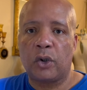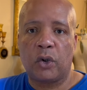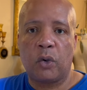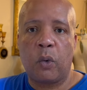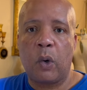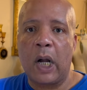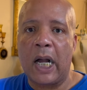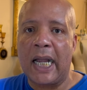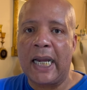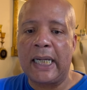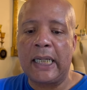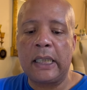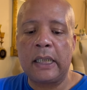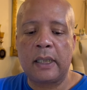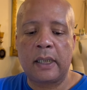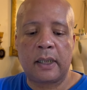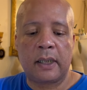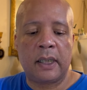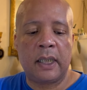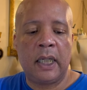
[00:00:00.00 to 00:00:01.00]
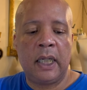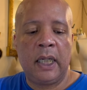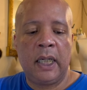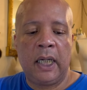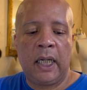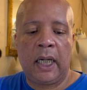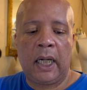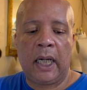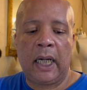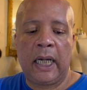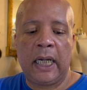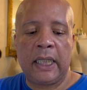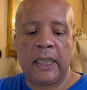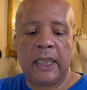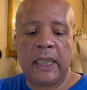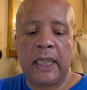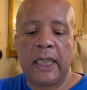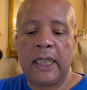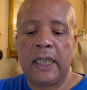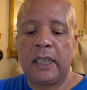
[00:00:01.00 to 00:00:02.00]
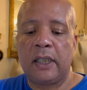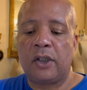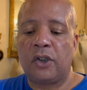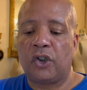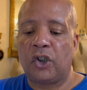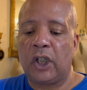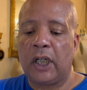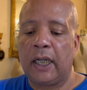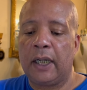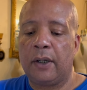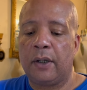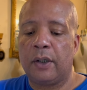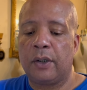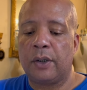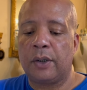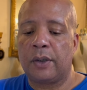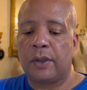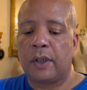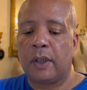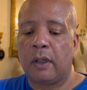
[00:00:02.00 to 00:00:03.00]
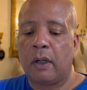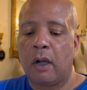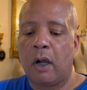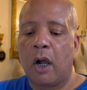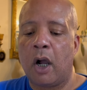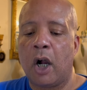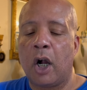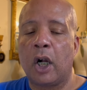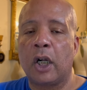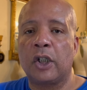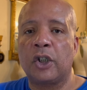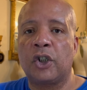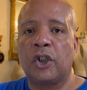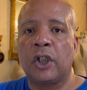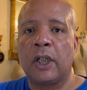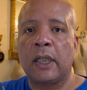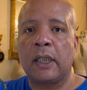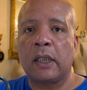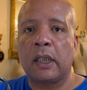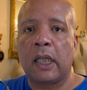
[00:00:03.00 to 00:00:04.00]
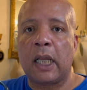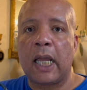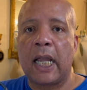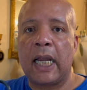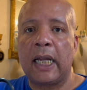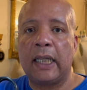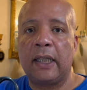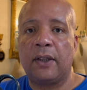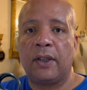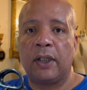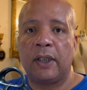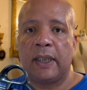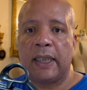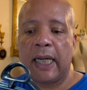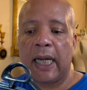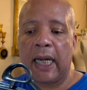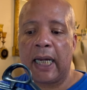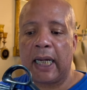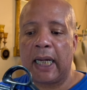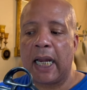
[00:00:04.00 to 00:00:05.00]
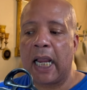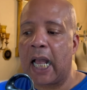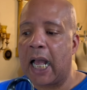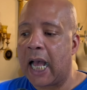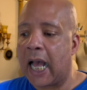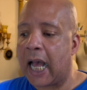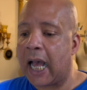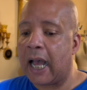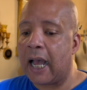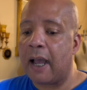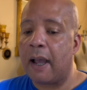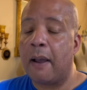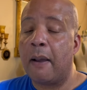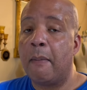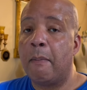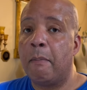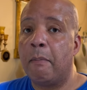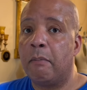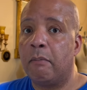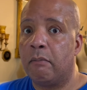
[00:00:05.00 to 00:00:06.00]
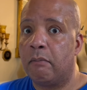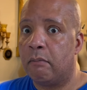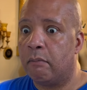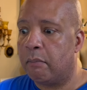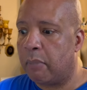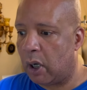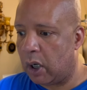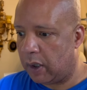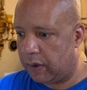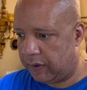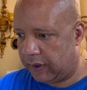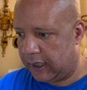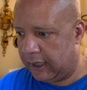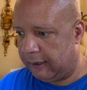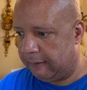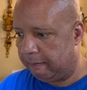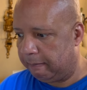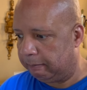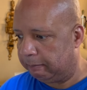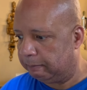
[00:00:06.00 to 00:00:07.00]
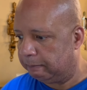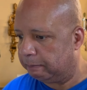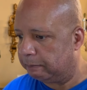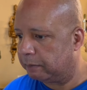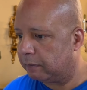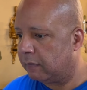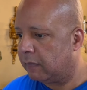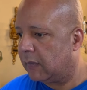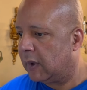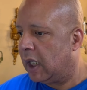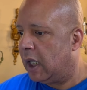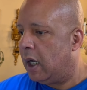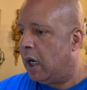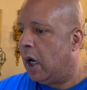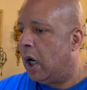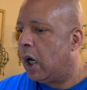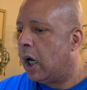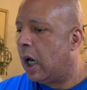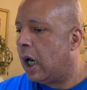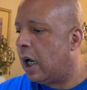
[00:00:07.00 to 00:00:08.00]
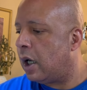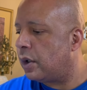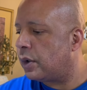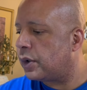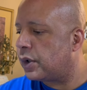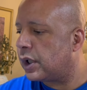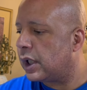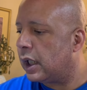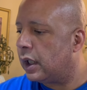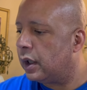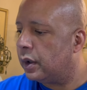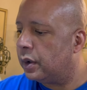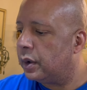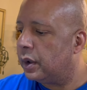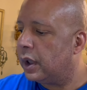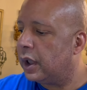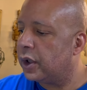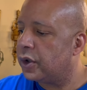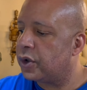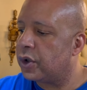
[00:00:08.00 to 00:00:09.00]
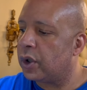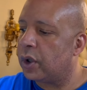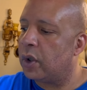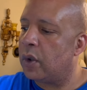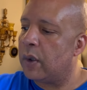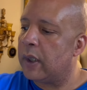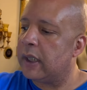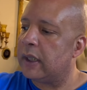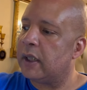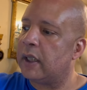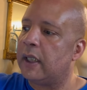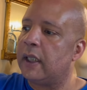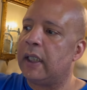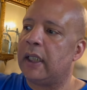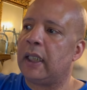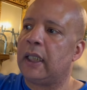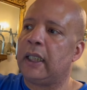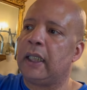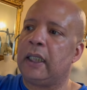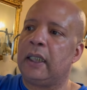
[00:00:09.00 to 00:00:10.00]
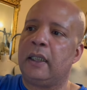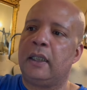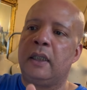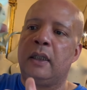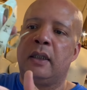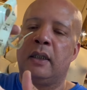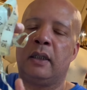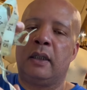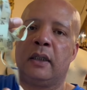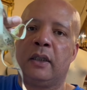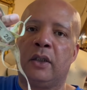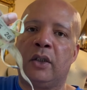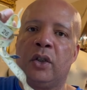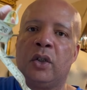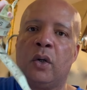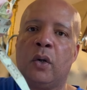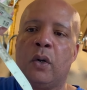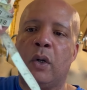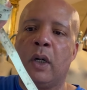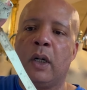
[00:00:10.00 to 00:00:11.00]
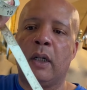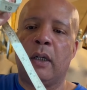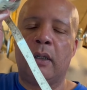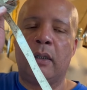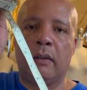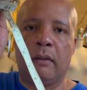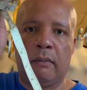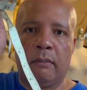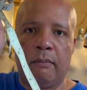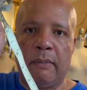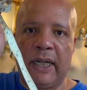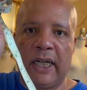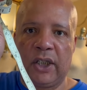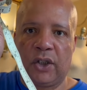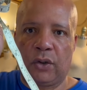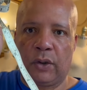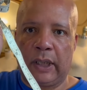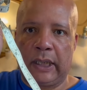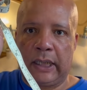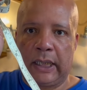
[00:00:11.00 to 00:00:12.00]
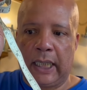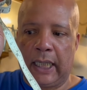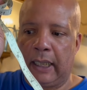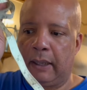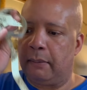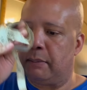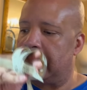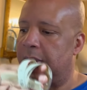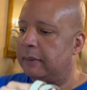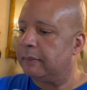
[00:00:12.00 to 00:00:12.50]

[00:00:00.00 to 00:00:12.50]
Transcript: or twice, and these shears are just like the day I bought them. Also, you're going to need your measuring tape.